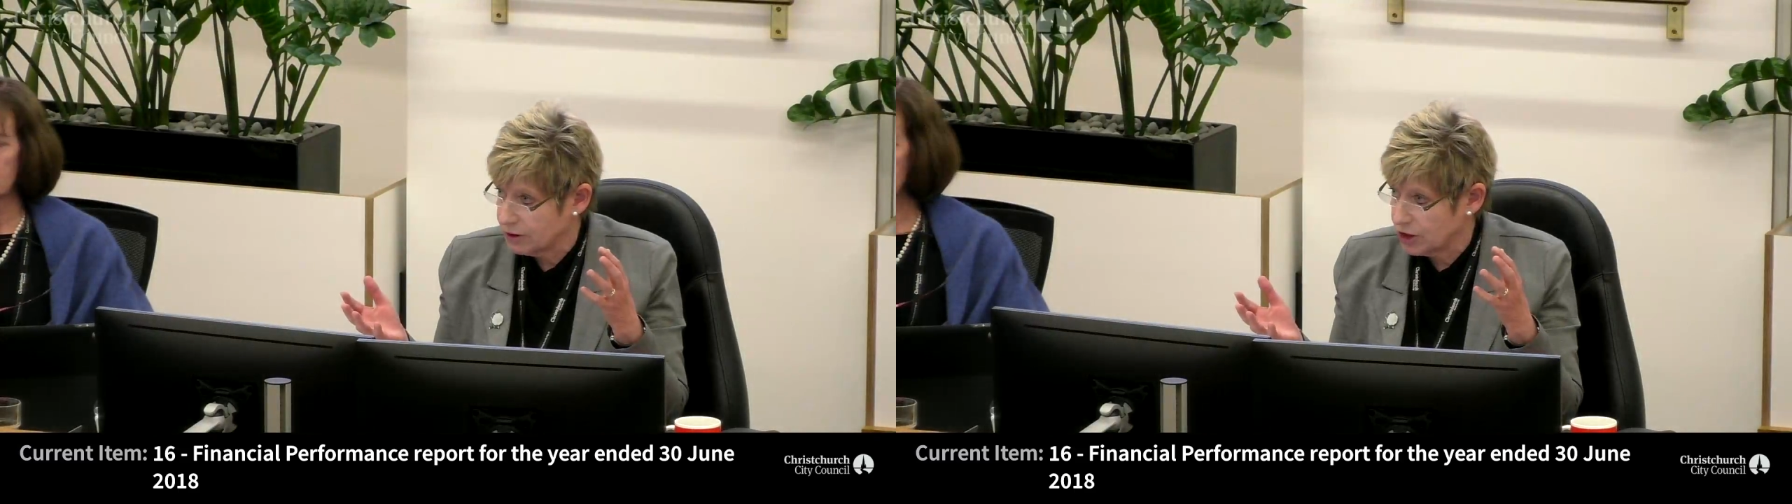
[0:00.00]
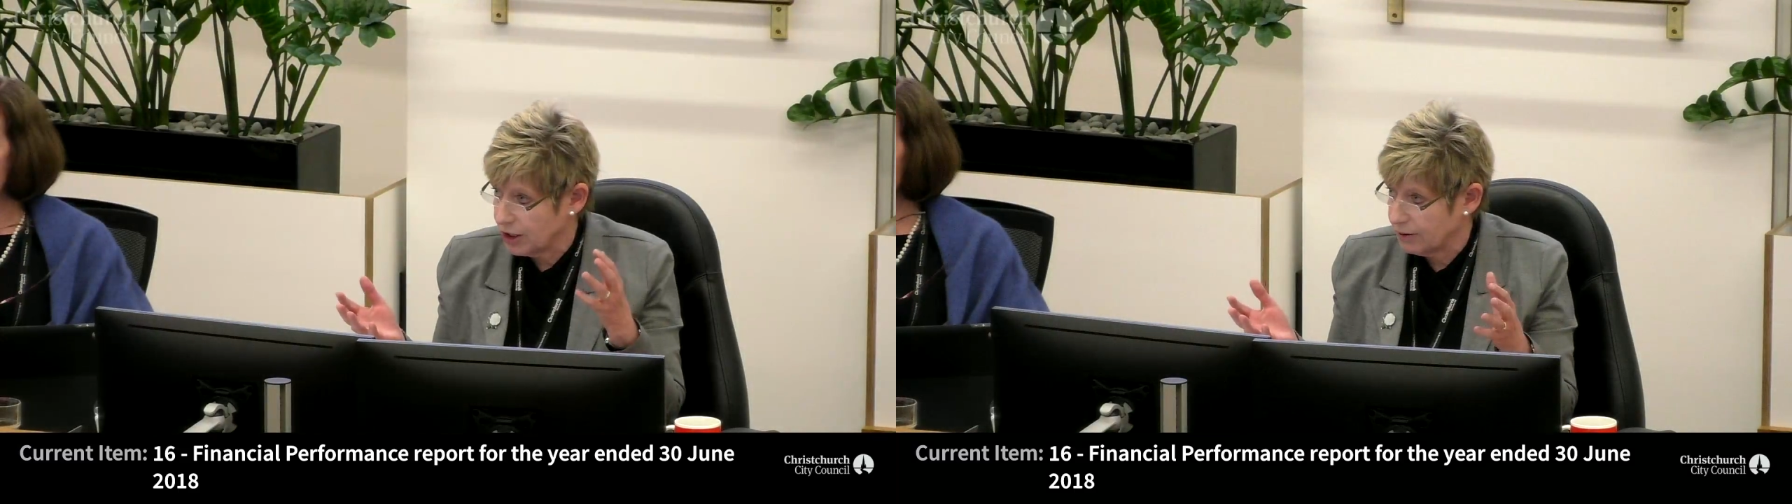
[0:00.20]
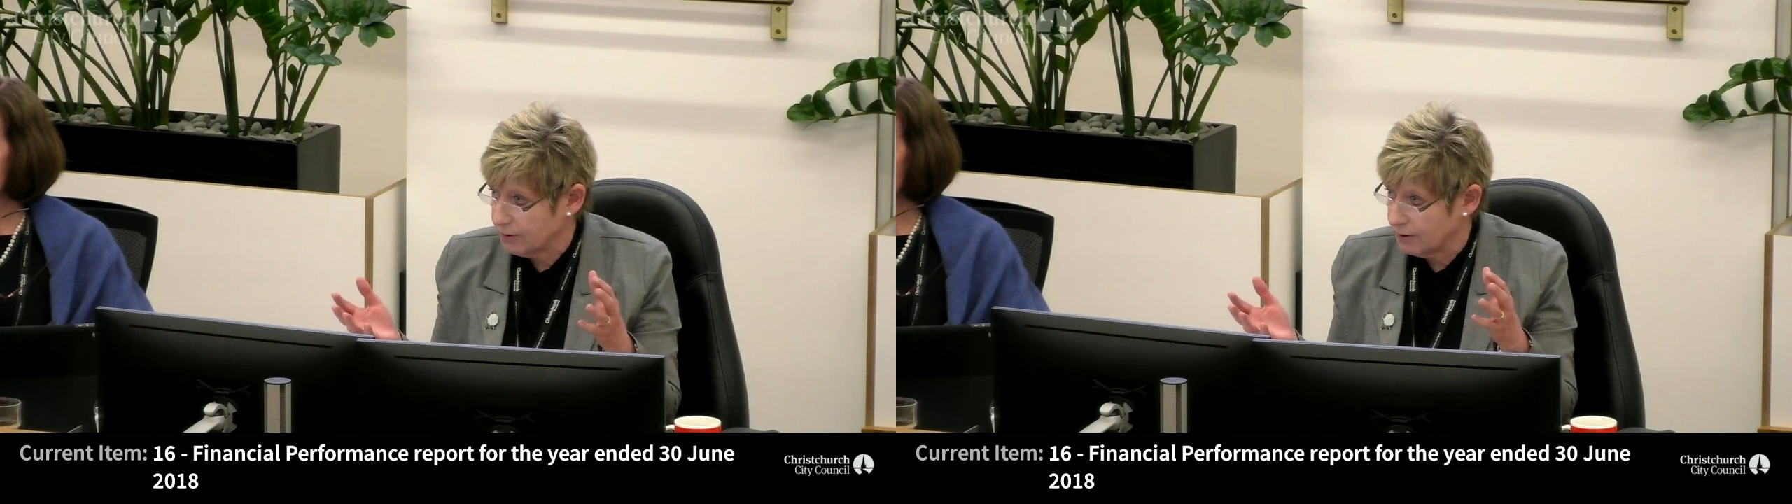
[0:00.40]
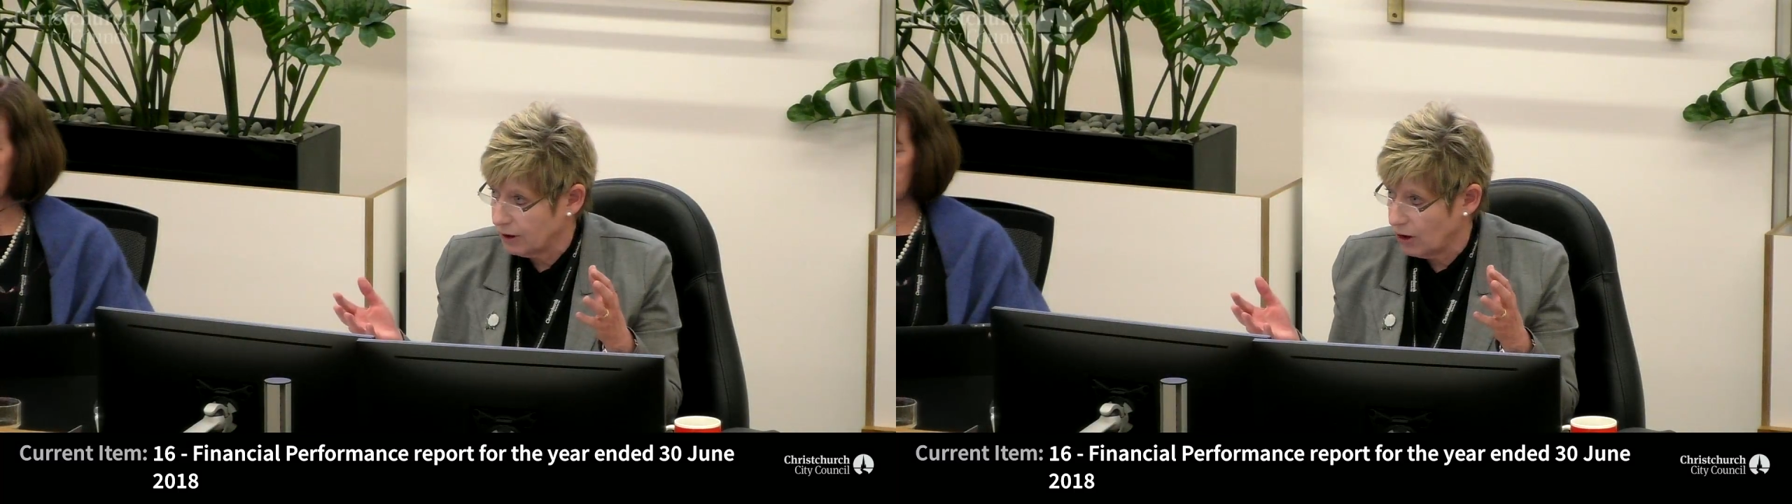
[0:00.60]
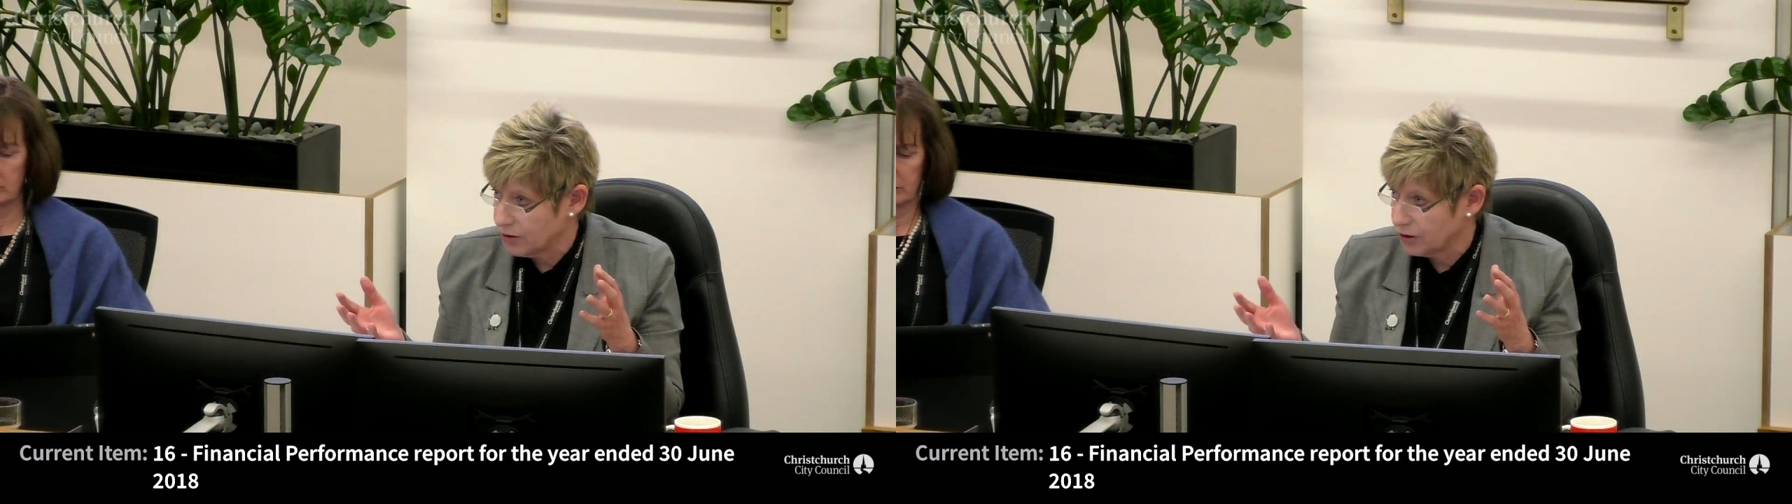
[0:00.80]
the
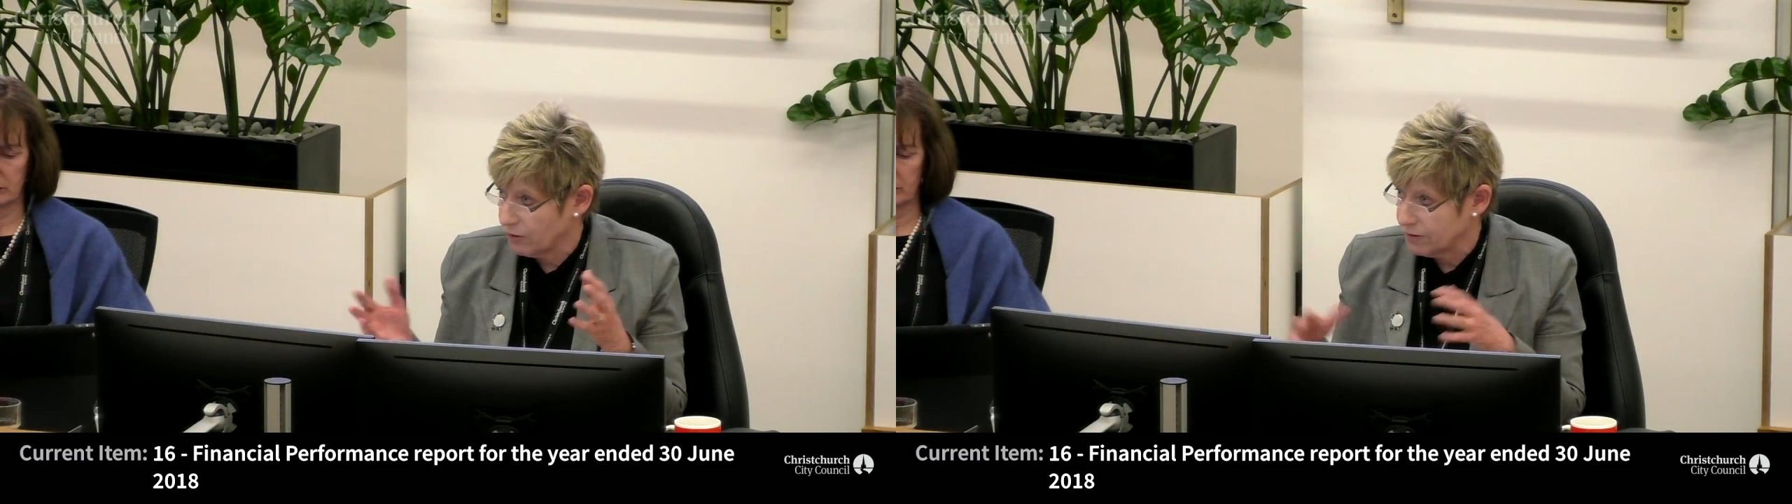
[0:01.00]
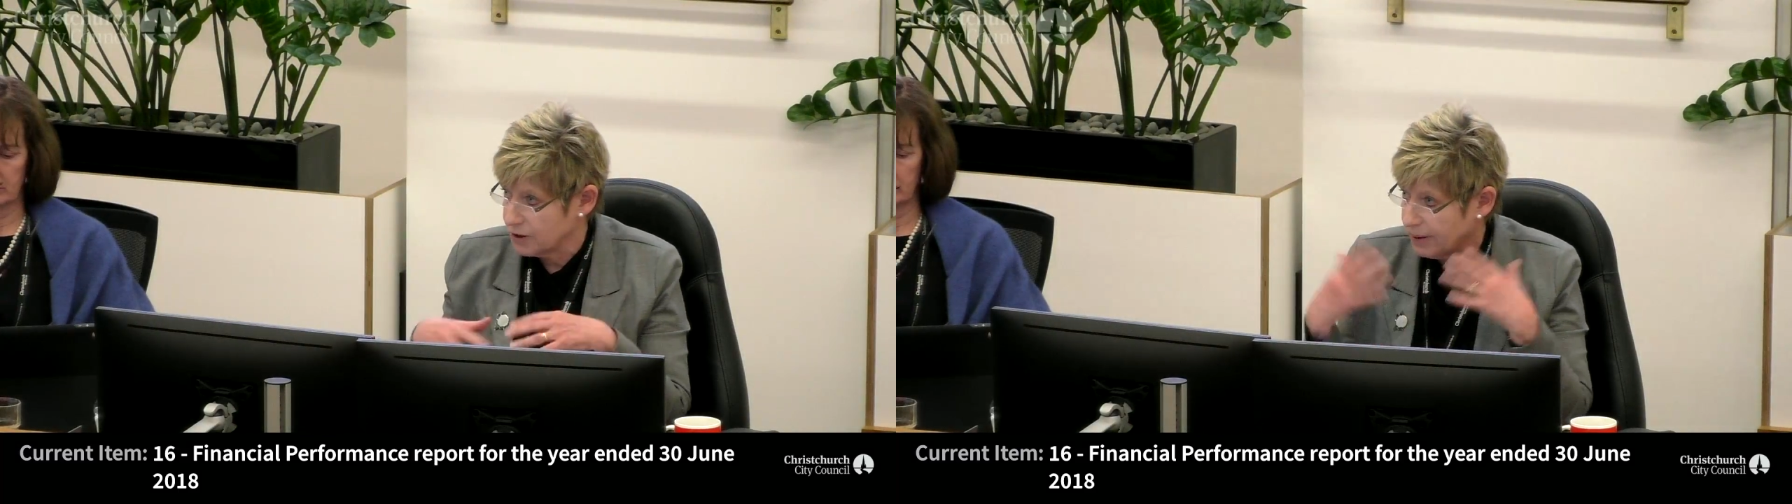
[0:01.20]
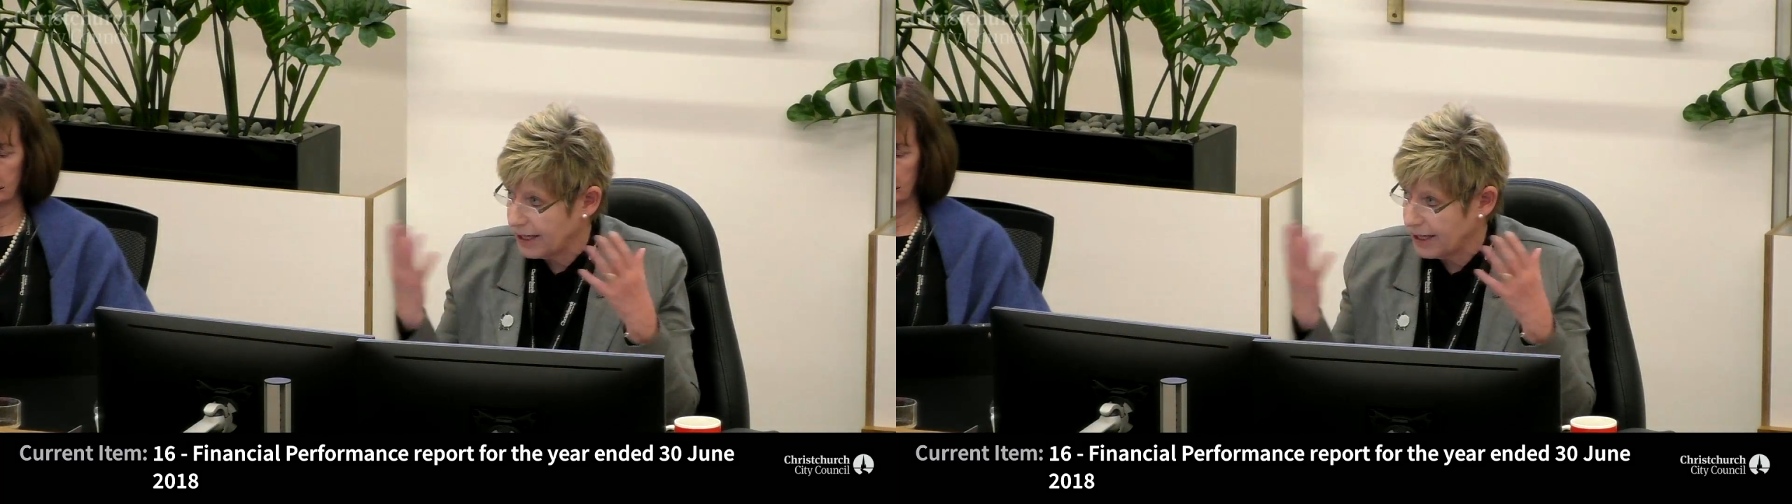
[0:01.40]
chair closing